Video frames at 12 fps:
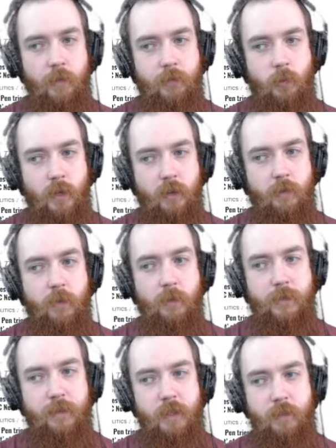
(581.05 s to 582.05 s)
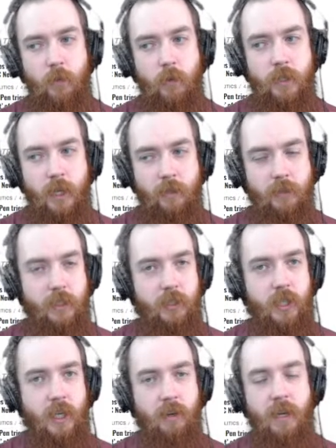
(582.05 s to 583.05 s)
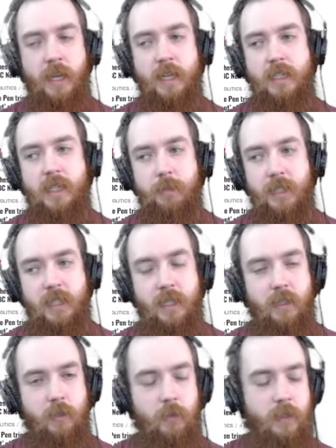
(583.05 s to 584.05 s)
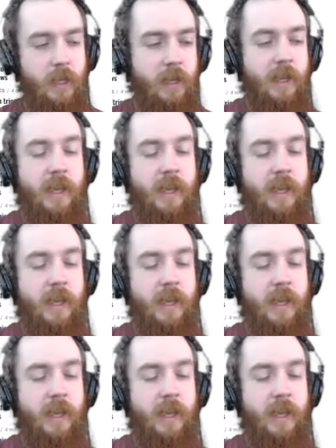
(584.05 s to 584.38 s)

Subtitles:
of Twitter for $54 a share. CBC News.